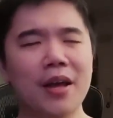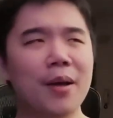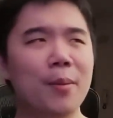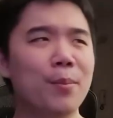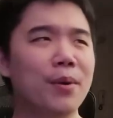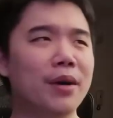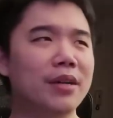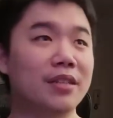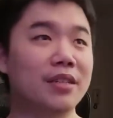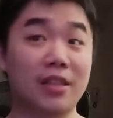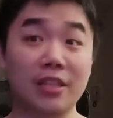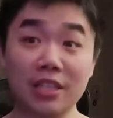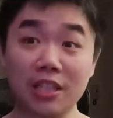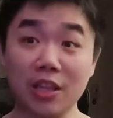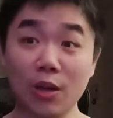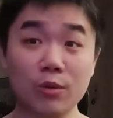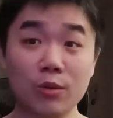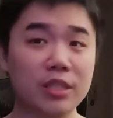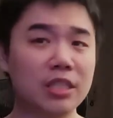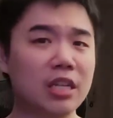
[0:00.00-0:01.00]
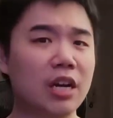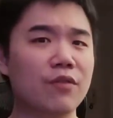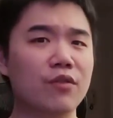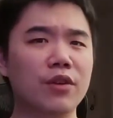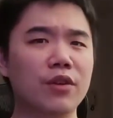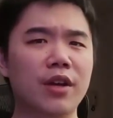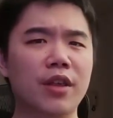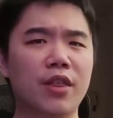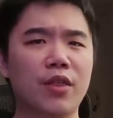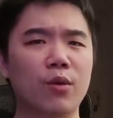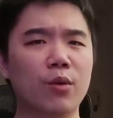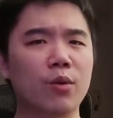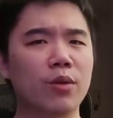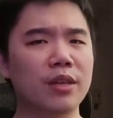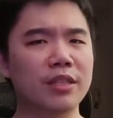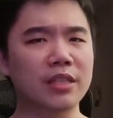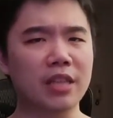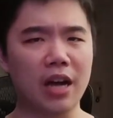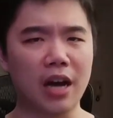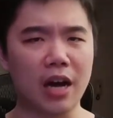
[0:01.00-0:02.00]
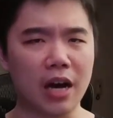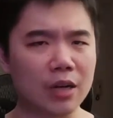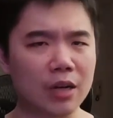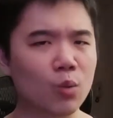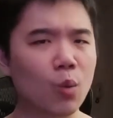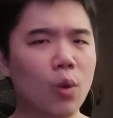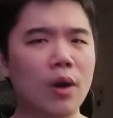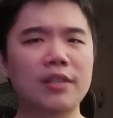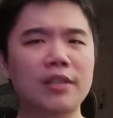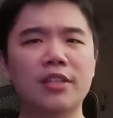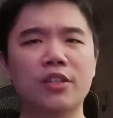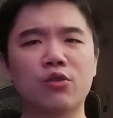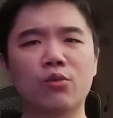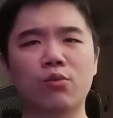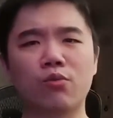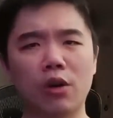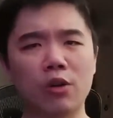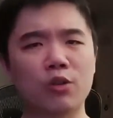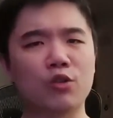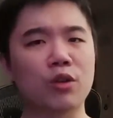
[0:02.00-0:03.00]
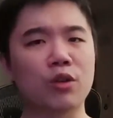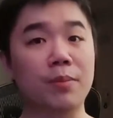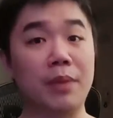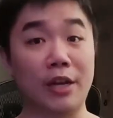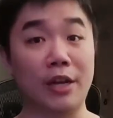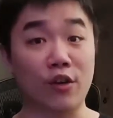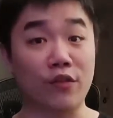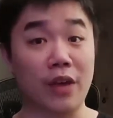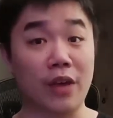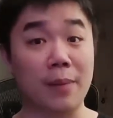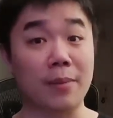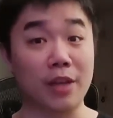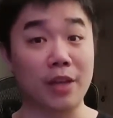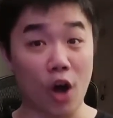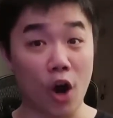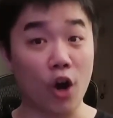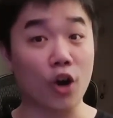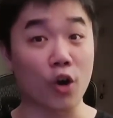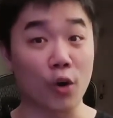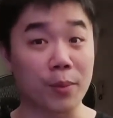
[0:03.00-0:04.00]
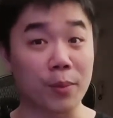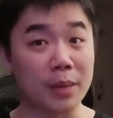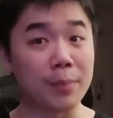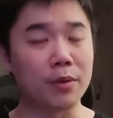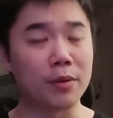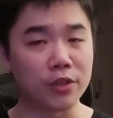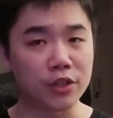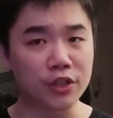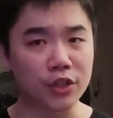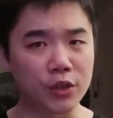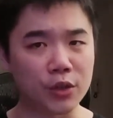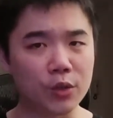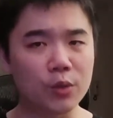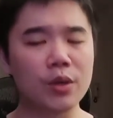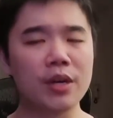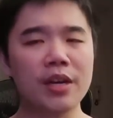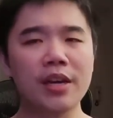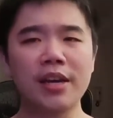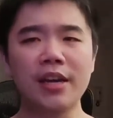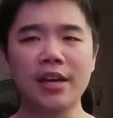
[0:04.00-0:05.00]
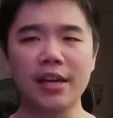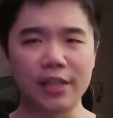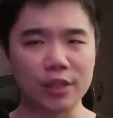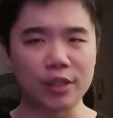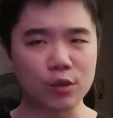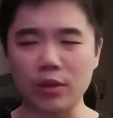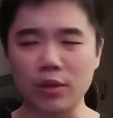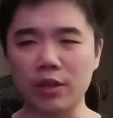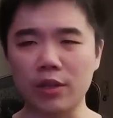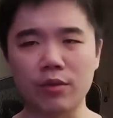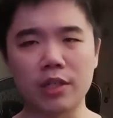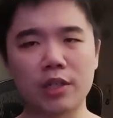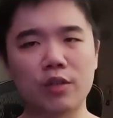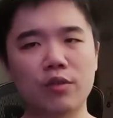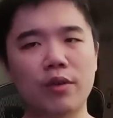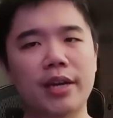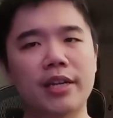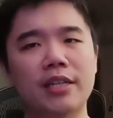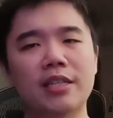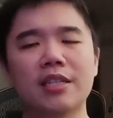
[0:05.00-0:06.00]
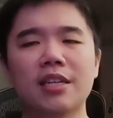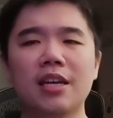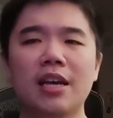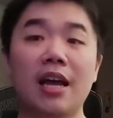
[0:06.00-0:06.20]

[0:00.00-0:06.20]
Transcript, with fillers: But the slow discovery through this unwanted road trip that her family are her people too is really, really great.